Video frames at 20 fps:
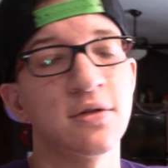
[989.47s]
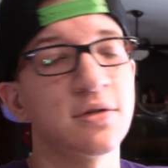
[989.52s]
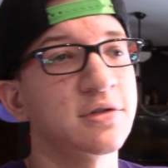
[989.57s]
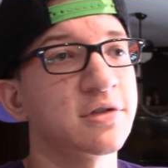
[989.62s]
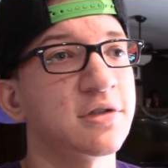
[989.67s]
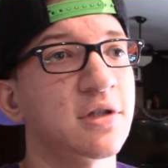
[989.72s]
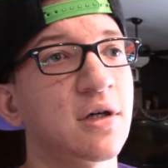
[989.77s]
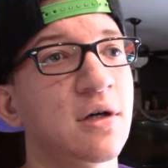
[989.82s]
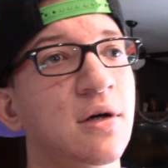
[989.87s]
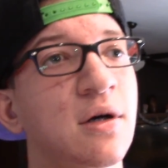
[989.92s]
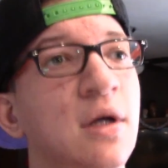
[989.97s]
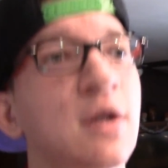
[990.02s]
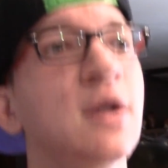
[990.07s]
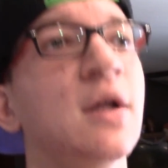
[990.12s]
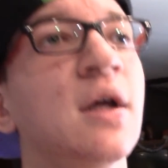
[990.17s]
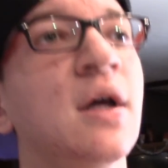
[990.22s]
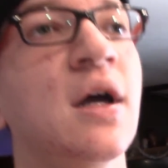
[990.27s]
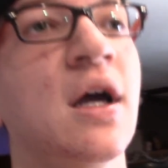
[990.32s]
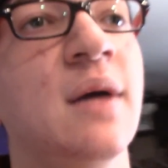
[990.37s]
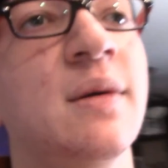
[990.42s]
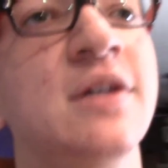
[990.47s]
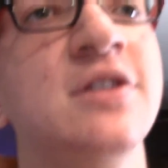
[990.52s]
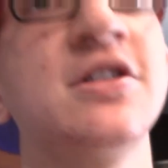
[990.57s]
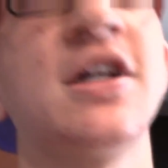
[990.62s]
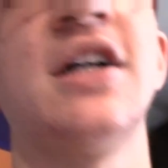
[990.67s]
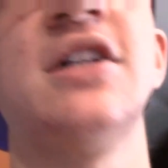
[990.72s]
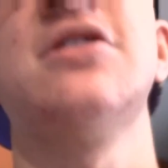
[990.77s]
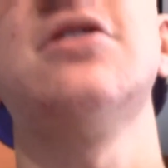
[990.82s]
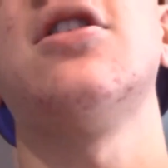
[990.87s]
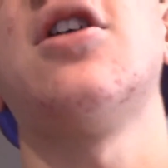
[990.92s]
So anyways,
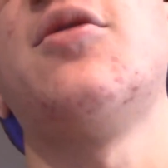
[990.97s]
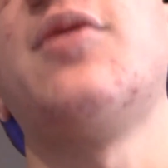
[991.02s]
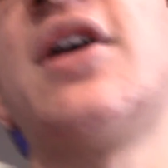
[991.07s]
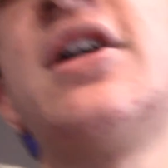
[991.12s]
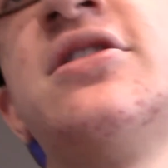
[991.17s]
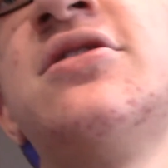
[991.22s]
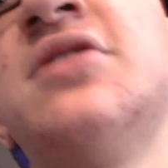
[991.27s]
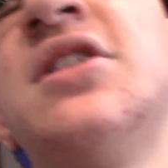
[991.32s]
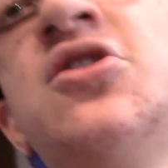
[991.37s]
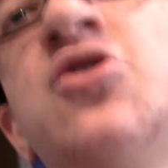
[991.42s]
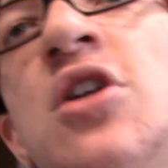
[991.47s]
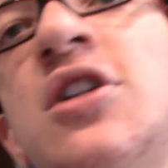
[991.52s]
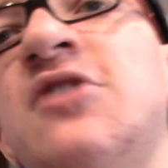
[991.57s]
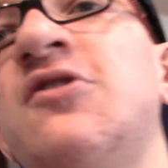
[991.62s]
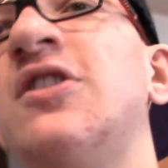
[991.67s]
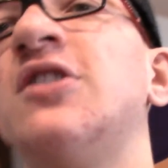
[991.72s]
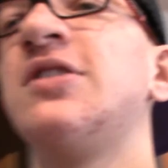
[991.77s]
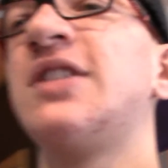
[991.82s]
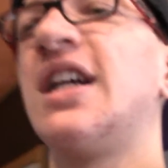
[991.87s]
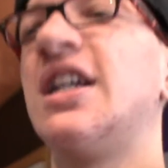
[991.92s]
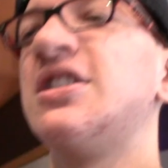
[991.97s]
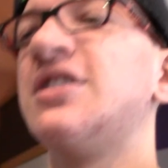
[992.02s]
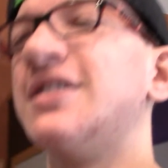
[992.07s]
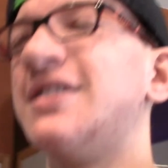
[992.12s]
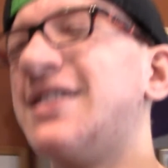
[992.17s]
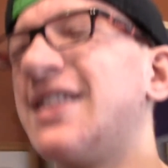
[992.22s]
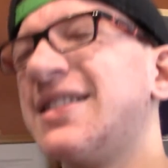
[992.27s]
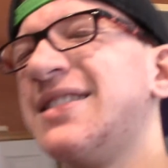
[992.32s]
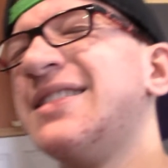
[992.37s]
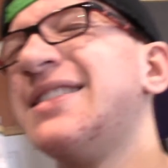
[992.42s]
guys, so I hope you guys enjoyed this video. Guys,
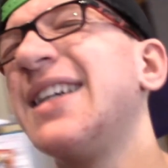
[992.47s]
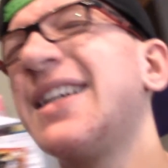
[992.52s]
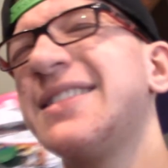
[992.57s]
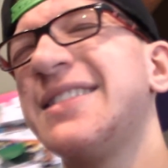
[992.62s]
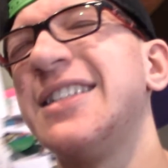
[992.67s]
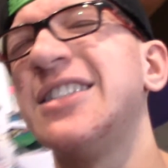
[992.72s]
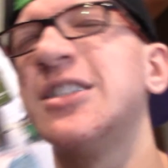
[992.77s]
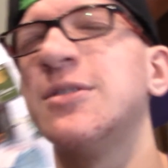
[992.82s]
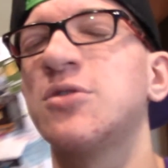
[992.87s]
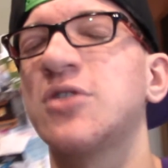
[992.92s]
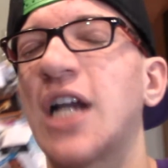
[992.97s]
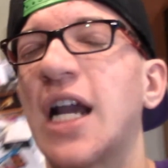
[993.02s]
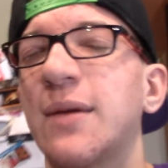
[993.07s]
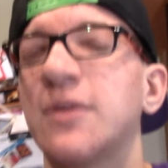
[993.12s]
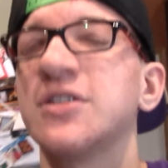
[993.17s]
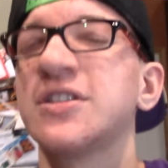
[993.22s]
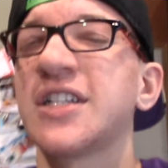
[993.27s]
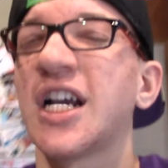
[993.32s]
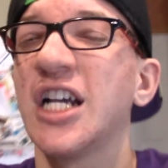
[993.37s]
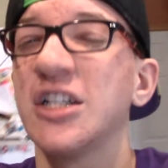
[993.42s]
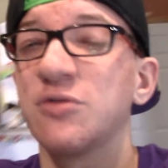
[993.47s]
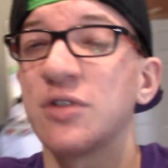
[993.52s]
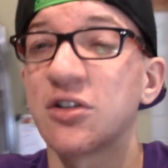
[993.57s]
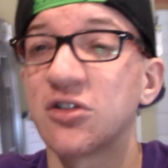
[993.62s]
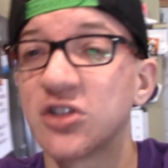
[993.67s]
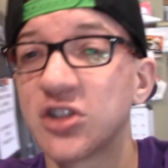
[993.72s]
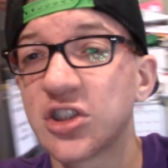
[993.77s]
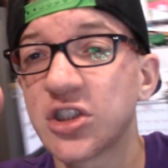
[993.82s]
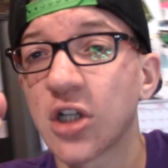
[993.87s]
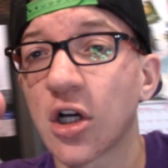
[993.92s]
60 subscribers, guys, we are
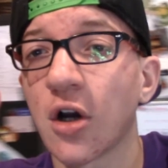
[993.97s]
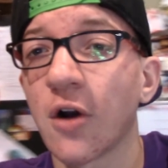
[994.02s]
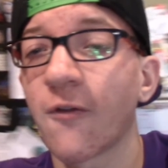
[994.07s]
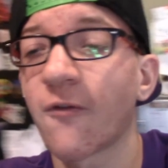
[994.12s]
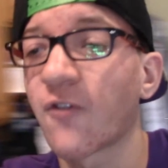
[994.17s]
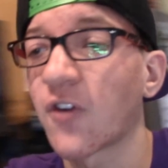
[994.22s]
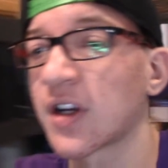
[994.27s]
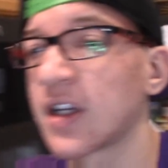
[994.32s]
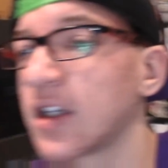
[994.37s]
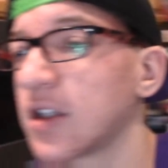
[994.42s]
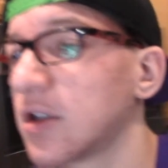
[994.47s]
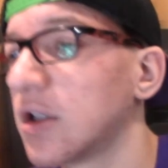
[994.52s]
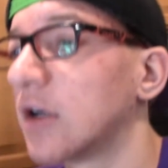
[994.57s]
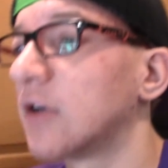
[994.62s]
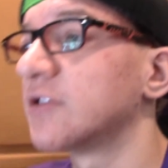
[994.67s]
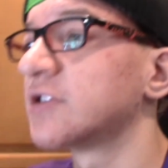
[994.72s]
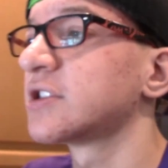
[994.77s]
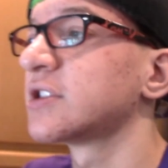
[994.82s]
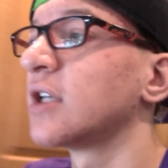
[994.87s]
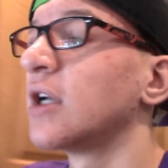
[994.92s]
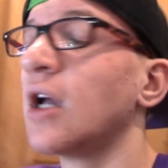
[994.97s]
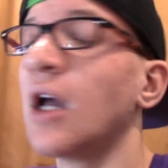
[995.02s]
so freaking close.